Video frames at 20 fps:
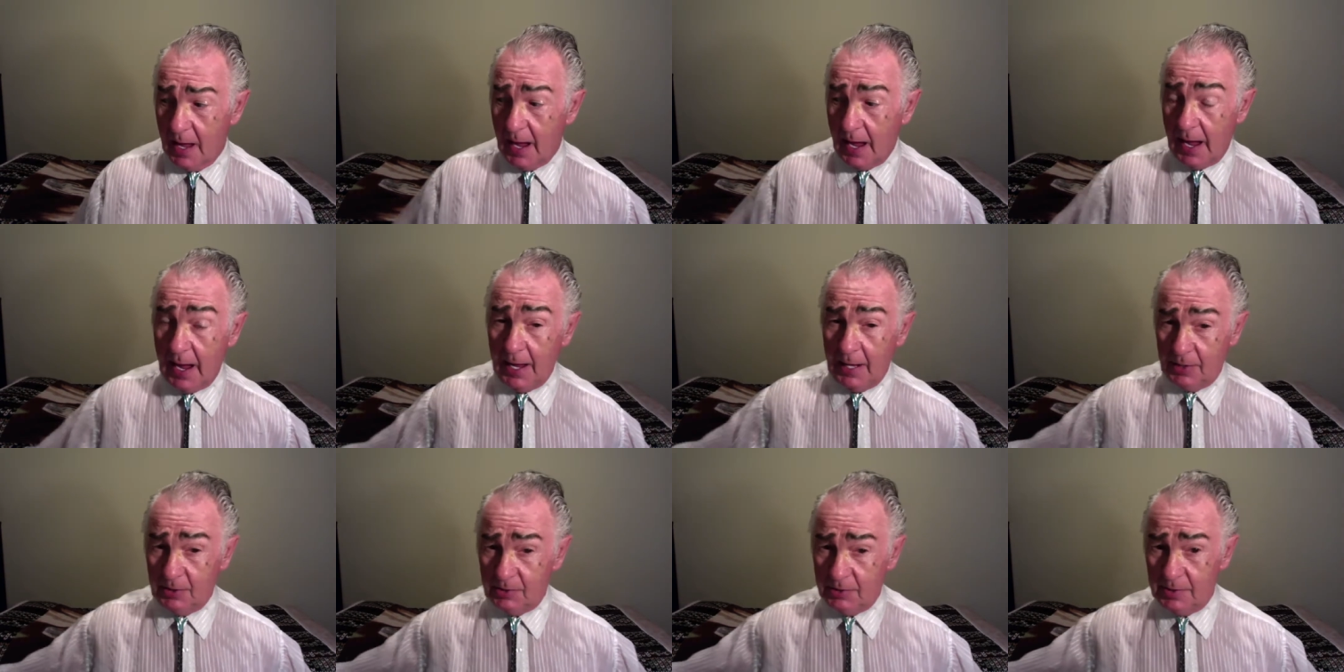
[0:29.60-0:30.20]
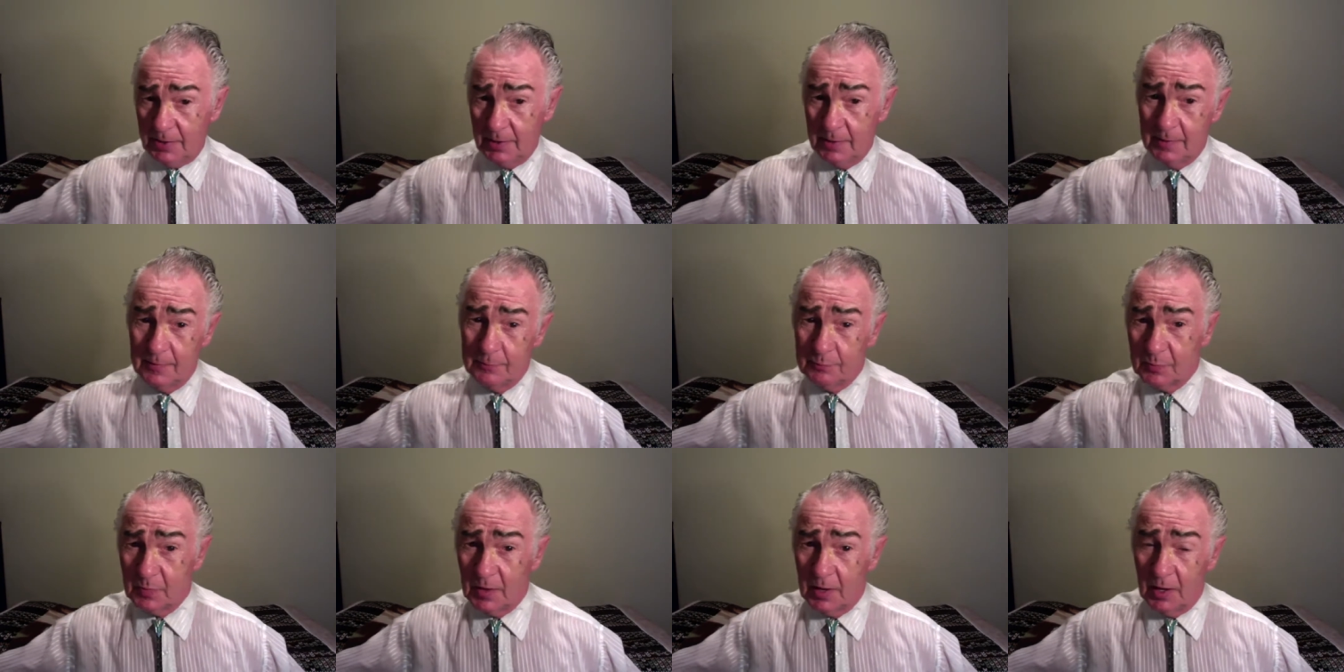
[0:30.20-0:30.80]
And
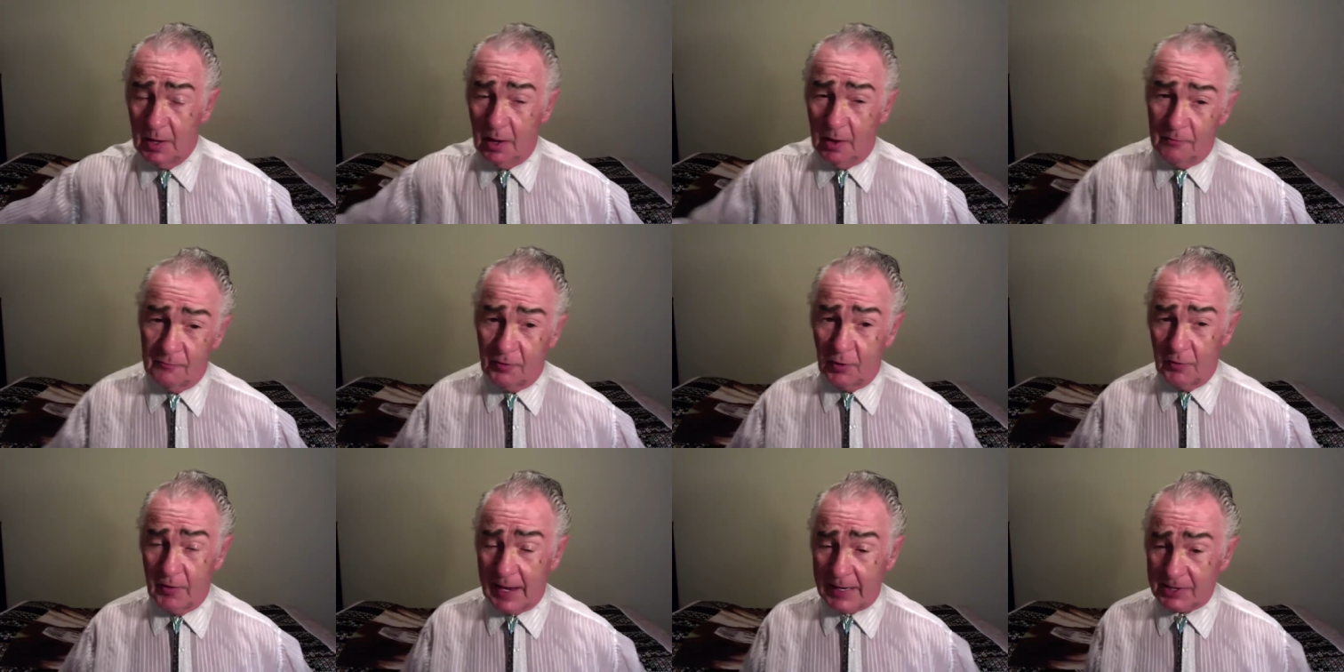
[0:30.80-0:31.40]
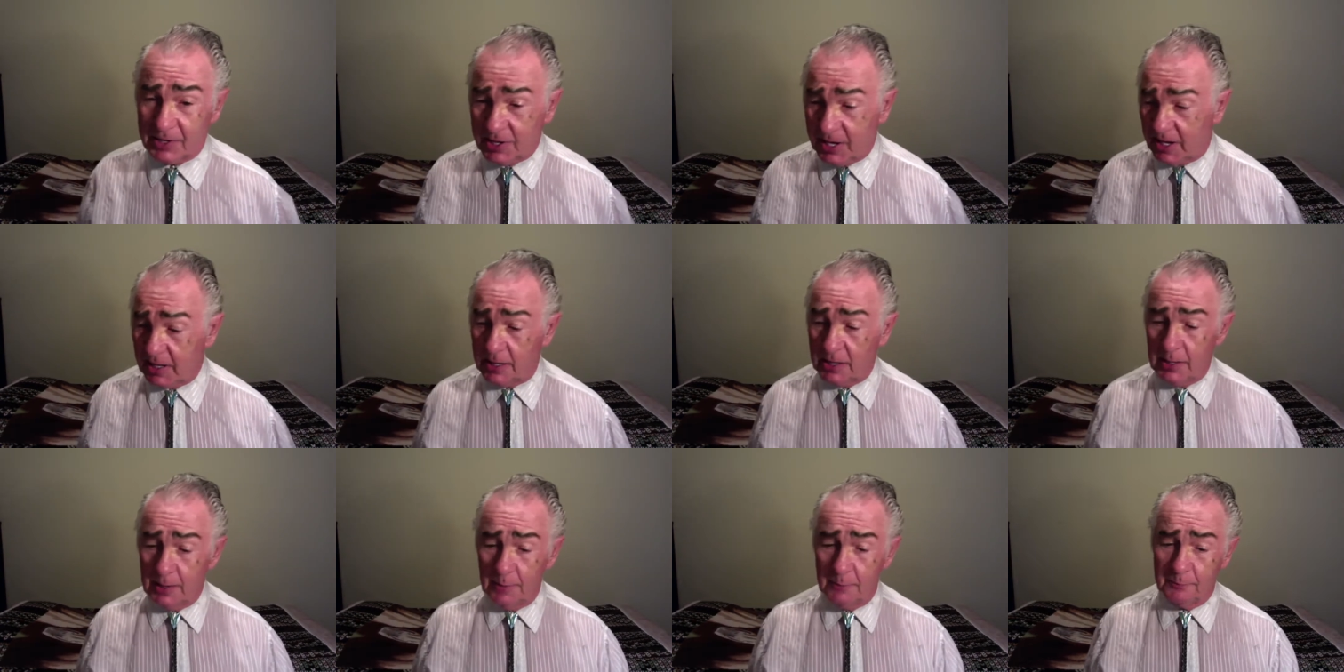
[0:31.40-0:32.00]
for that
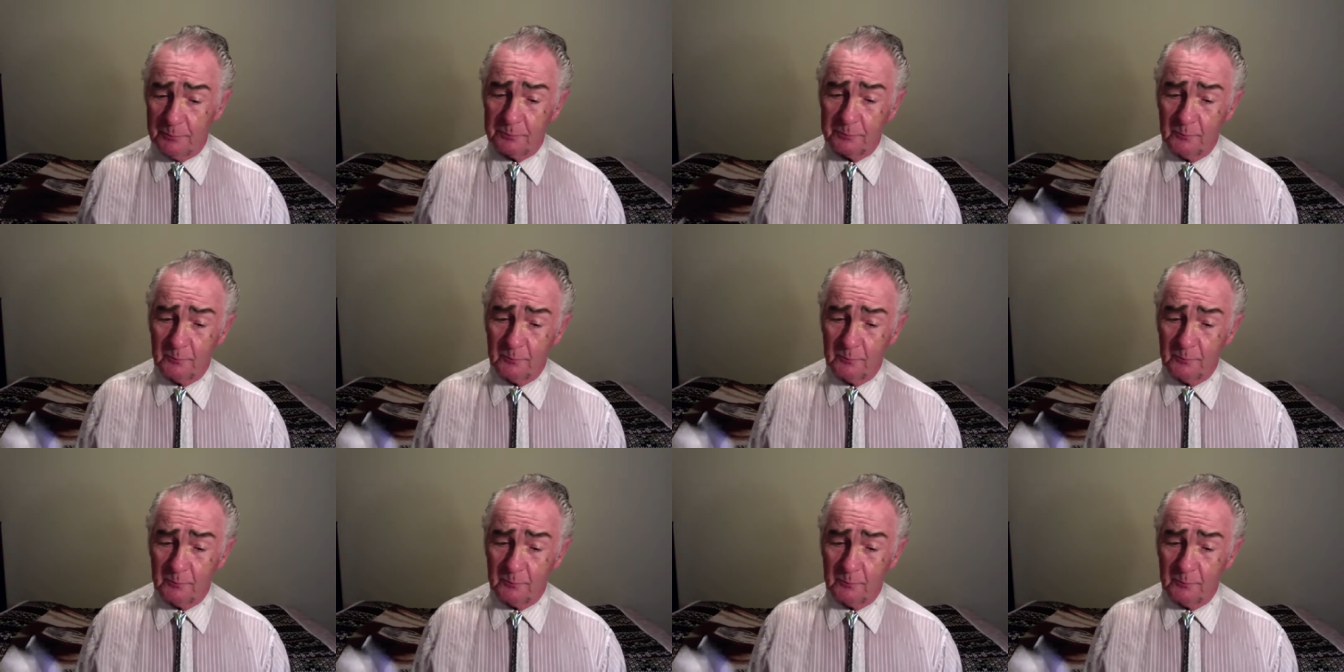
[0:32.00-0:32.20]
key,